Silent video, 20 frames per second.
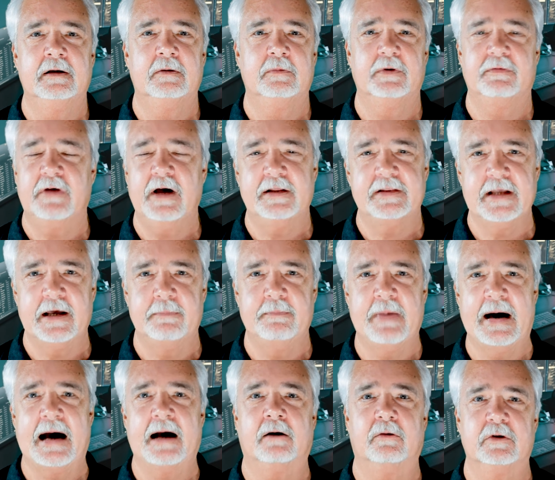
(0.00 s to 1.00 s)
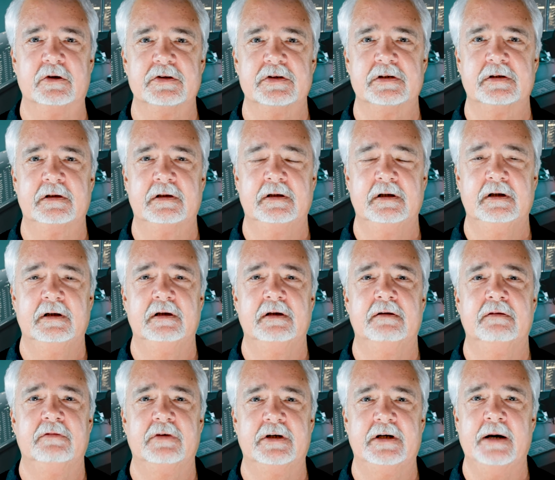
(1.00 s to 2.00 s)
We've got that backwards.
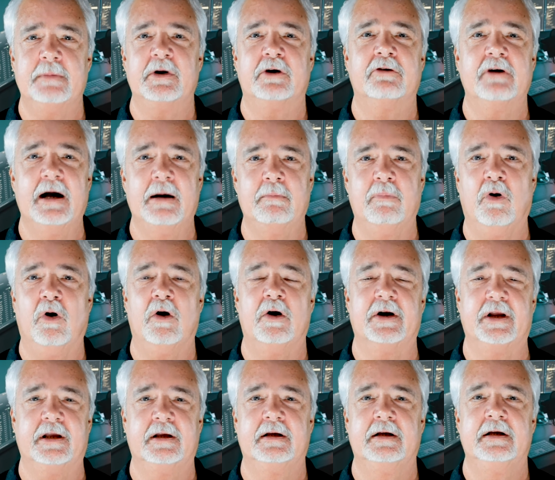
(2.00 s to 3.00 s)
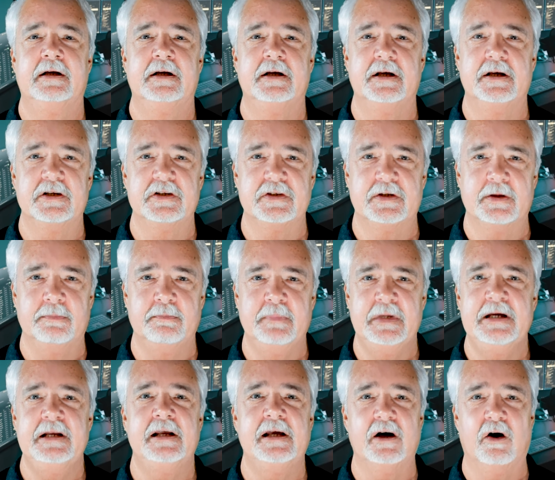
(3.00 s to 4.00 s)
The Democrat Party is the
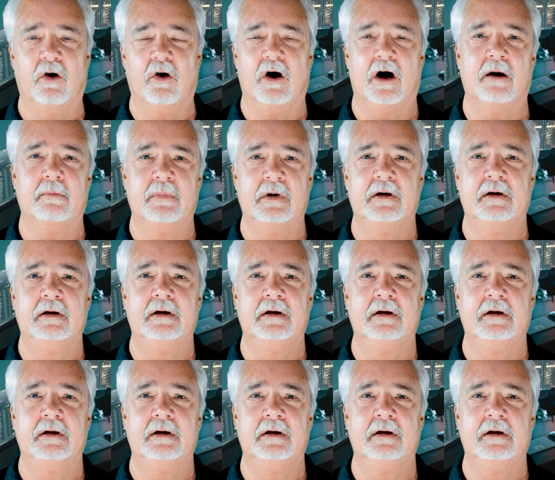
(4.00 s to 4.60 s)
media arm